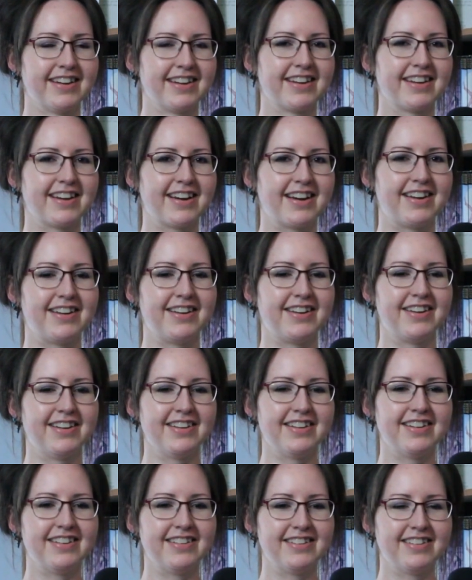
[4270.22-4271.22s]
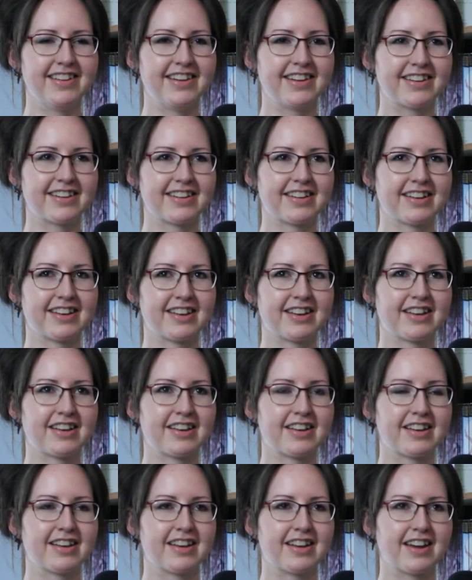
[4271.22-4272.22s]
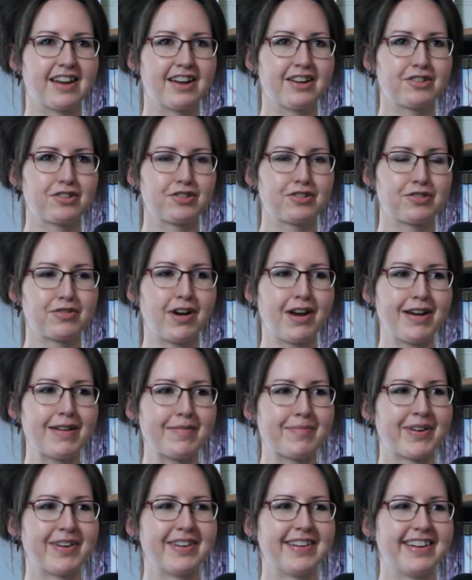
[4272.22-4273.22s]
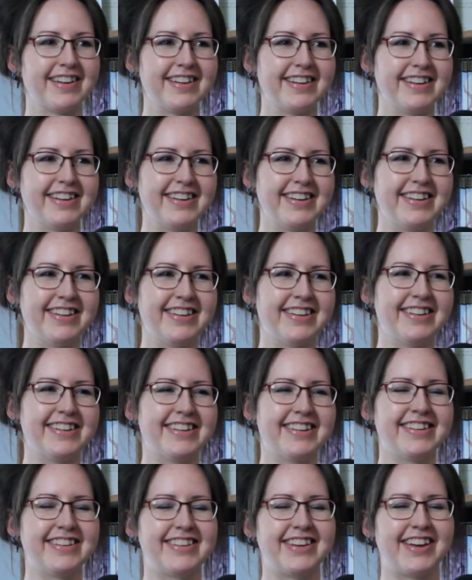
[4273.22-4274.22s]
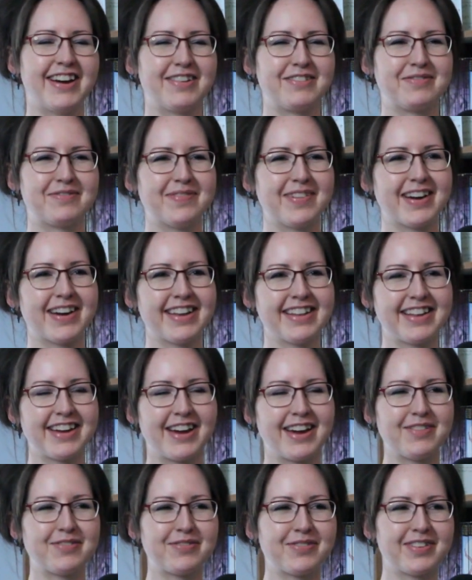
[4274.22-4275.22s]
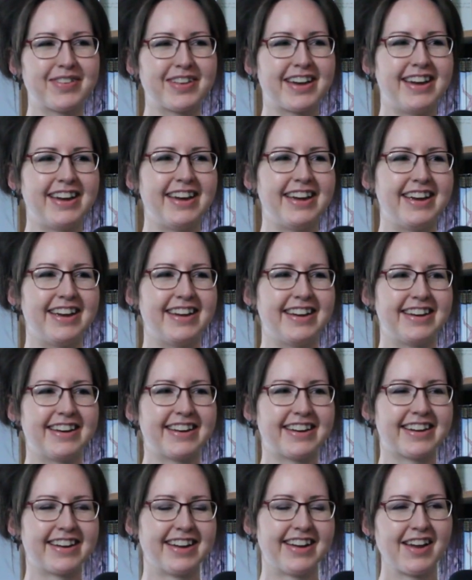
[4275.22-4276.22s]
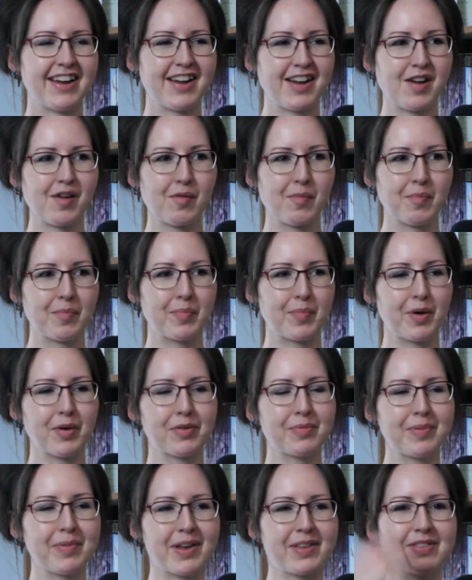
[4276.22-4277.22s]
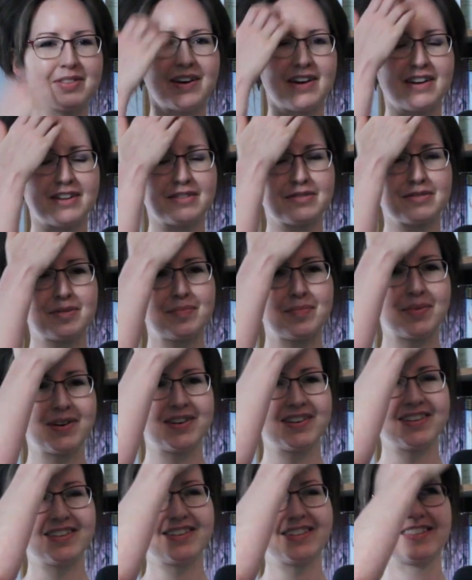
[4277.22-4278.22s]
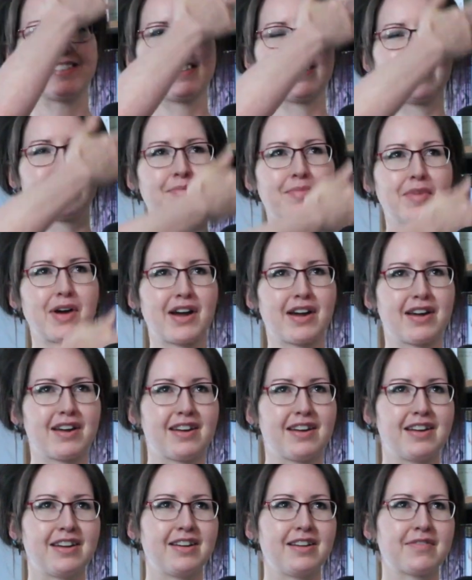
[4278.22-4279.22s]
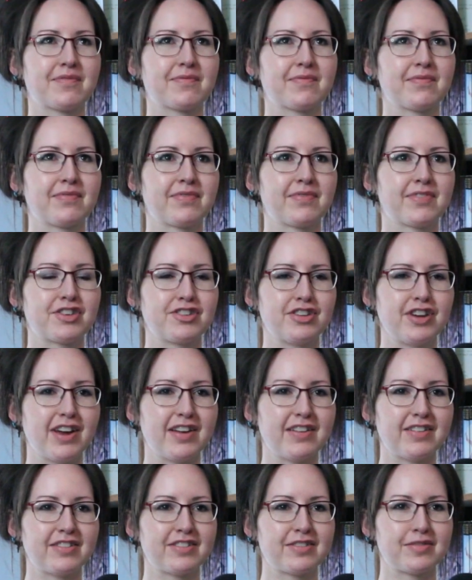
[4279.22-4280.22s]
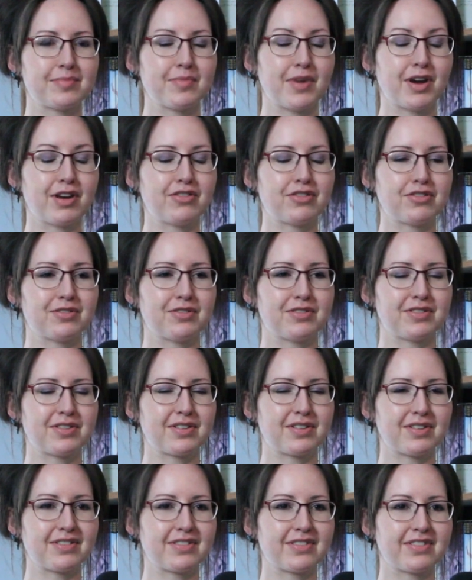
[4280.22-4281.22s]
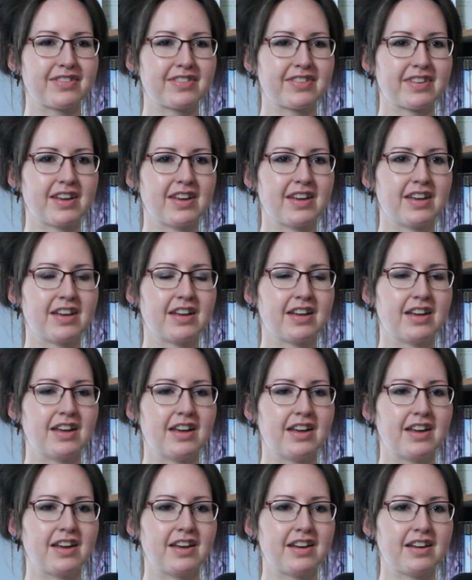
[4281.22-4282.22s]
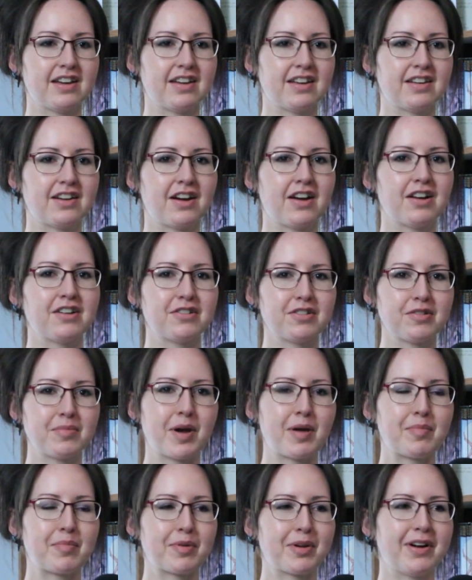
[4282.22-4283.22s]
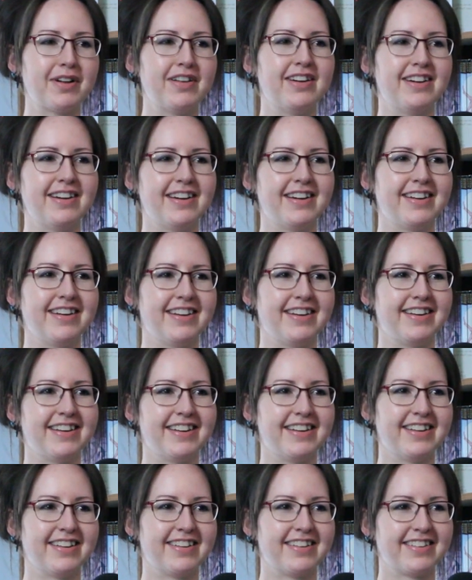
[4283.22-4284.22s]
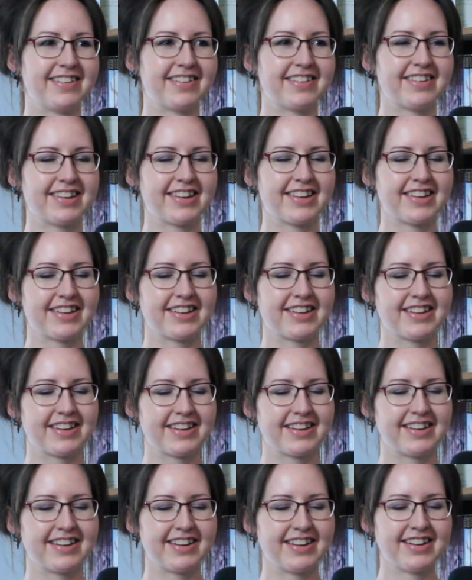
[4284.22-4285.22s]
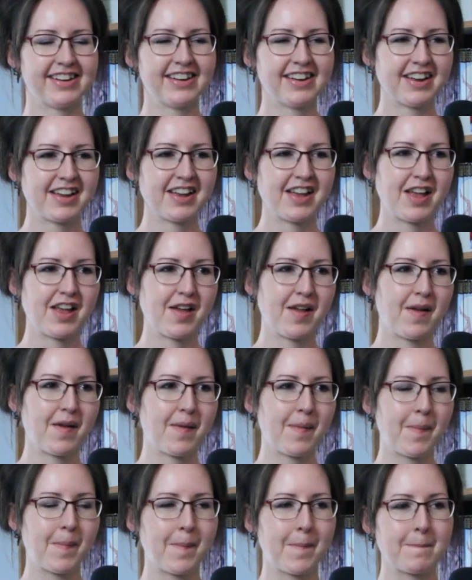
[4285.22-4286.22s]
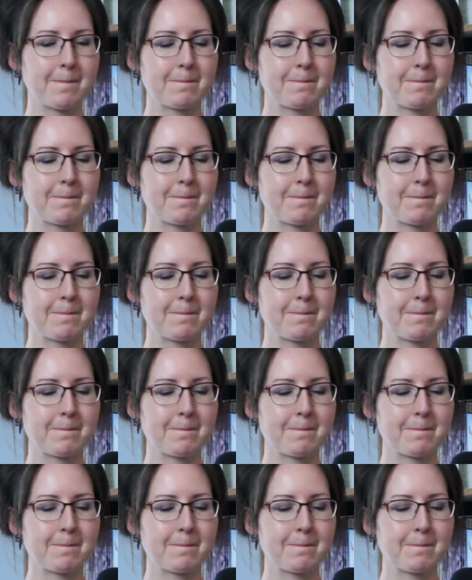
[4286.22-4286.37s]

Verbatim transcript: I had, like, a stripe down my left leg. Yeah. Both my thighs were burnt, my chest, my shoulders, and under my bra line. Oh, yeah. And one